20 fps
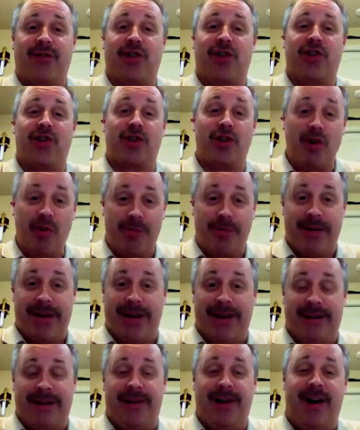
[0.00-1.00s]
stupid
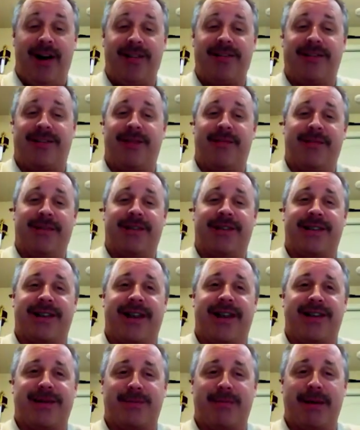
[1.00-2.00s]
and costly
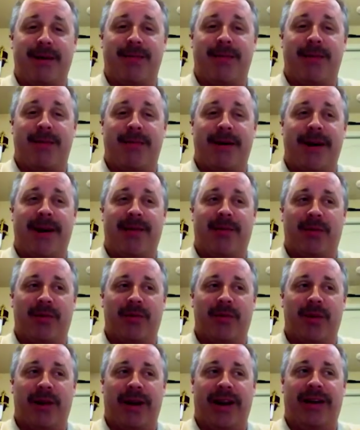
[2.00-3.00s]
mistakes people make
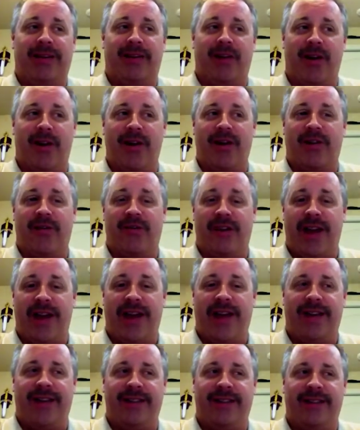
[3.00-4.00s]
when renting large
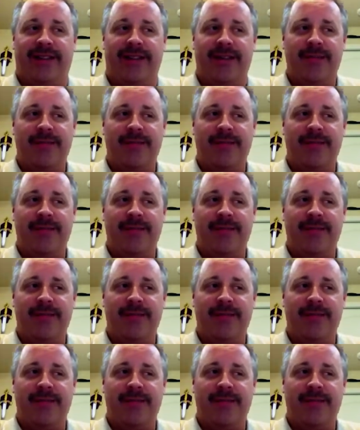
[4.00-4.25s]
vans.